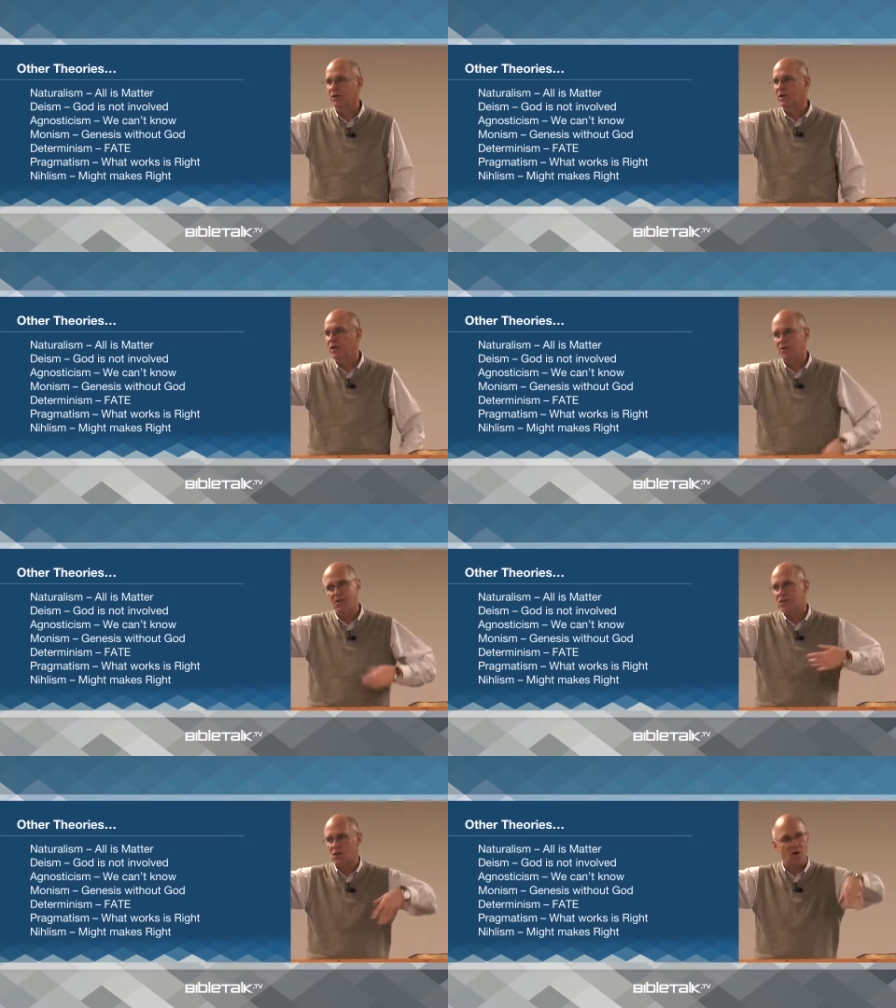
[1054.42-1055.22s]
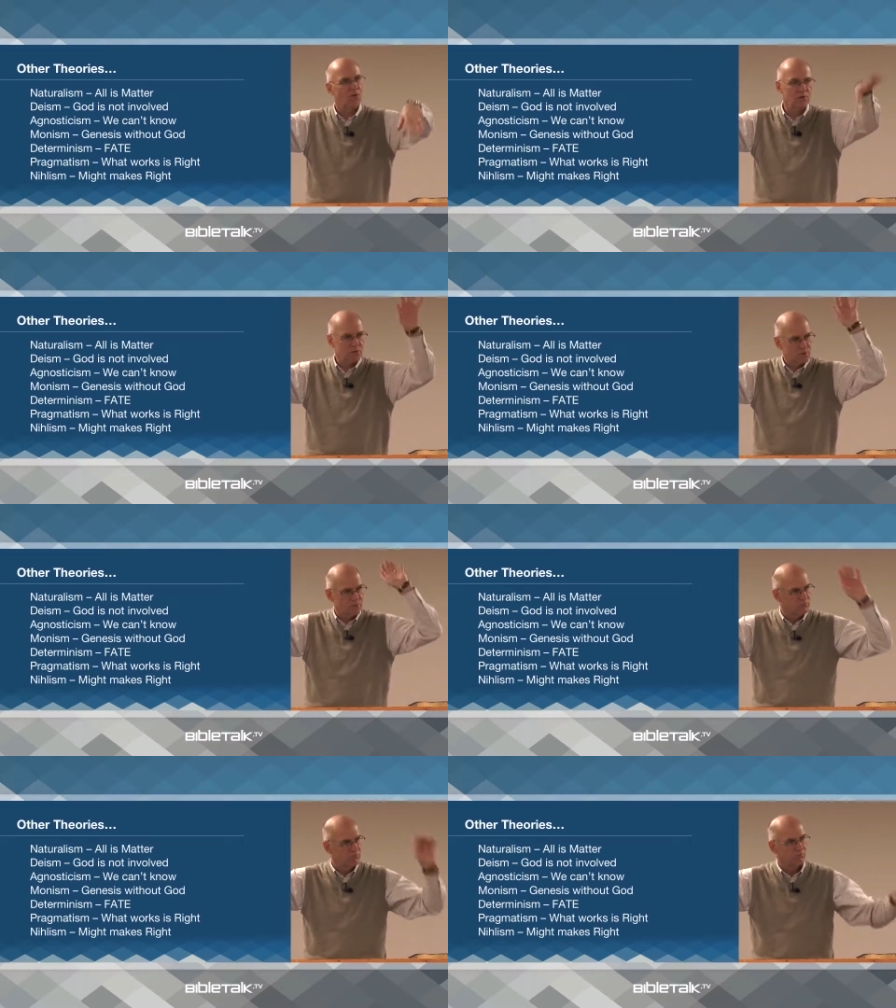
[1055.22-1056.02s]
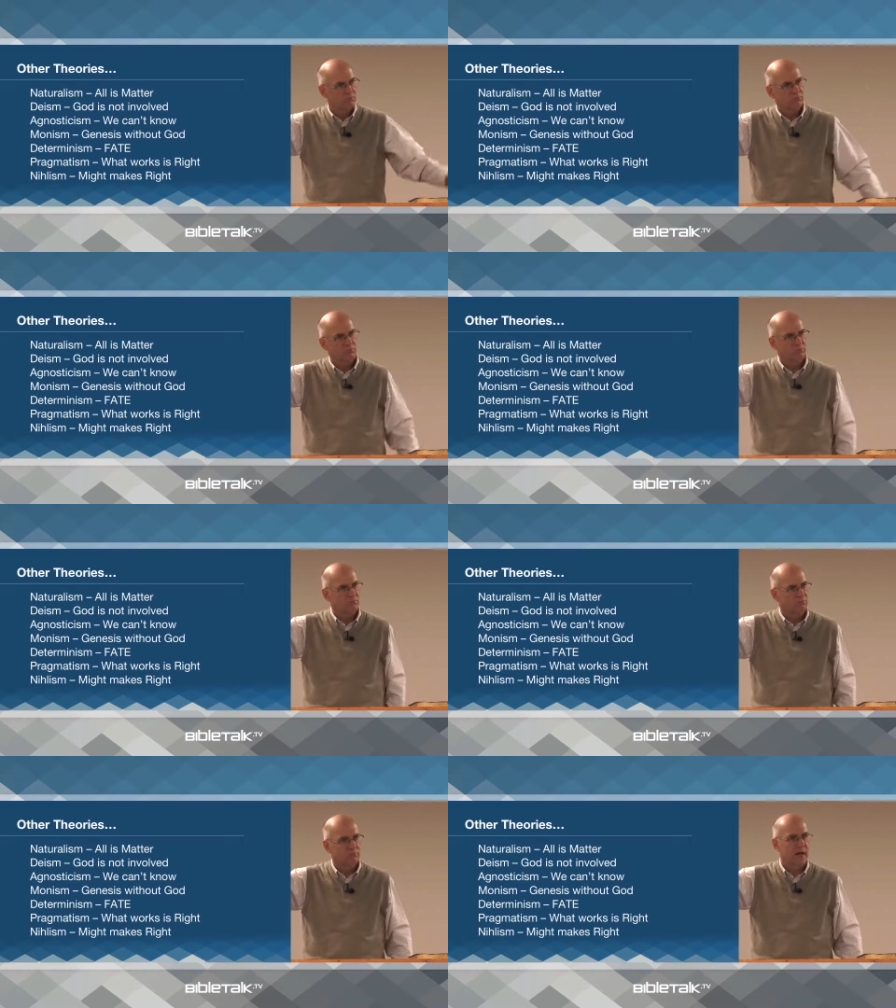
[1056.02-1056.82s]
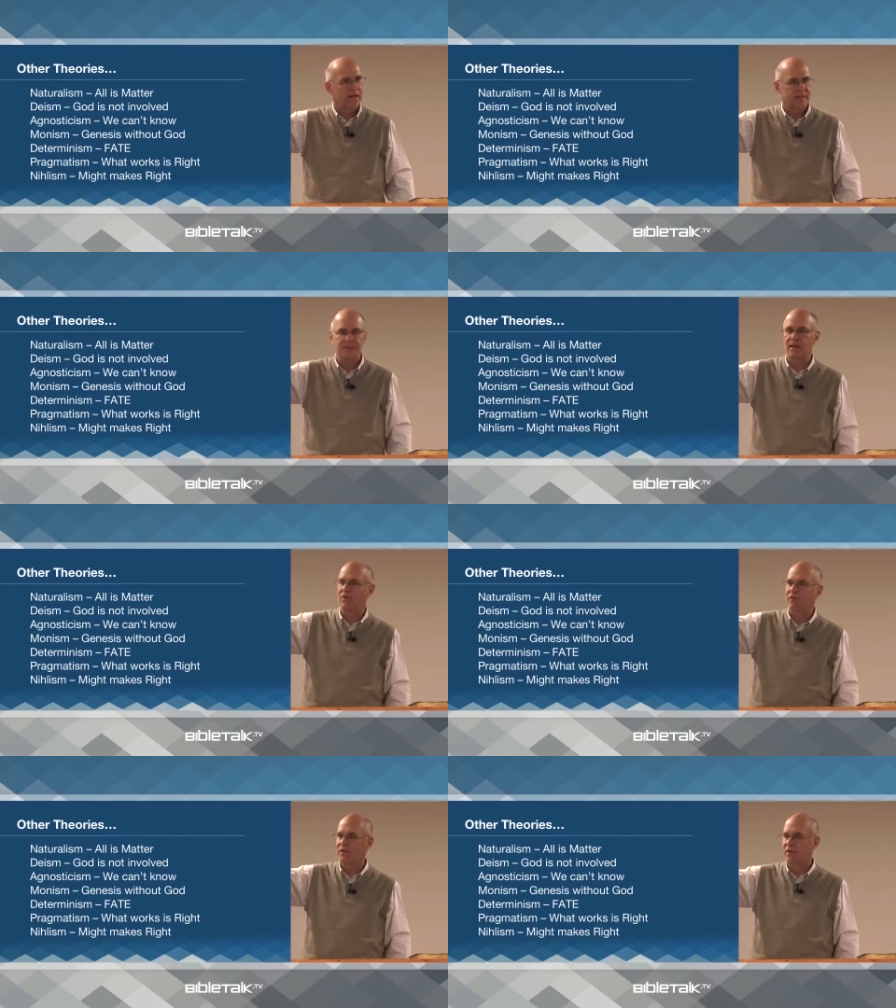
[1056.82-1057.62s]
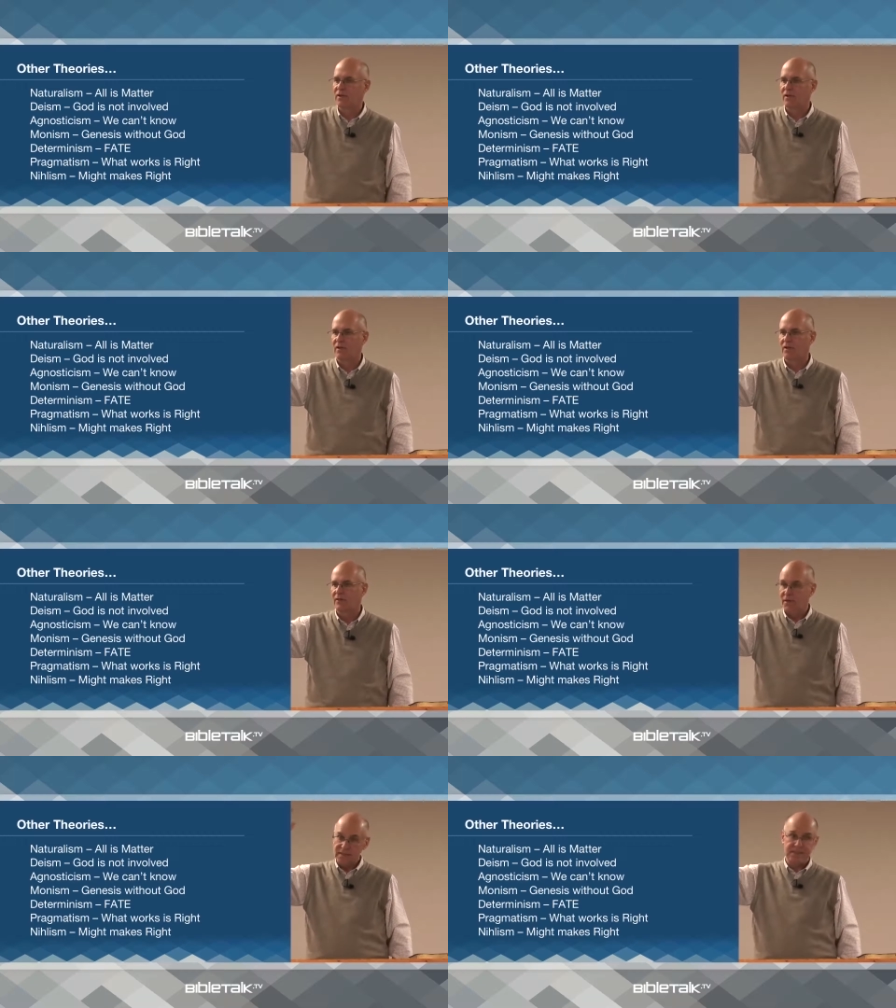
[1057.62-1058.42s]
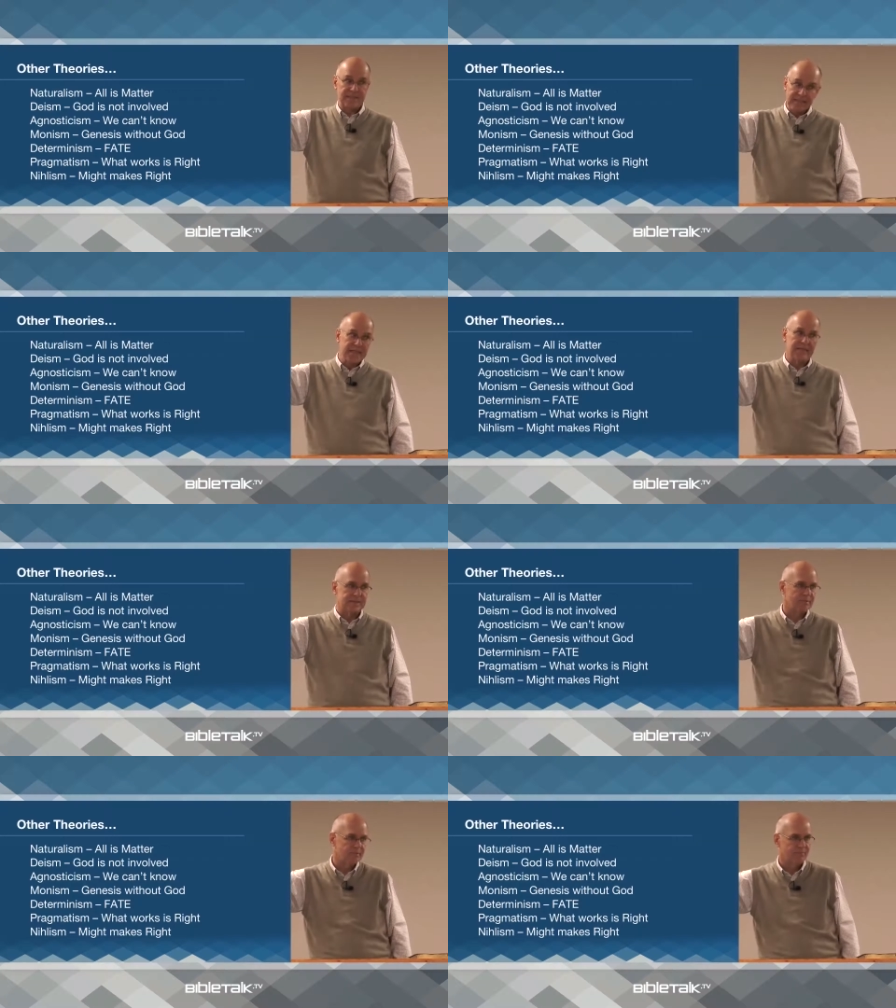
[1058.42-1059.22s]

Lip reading: It just goes by itself. That's deism.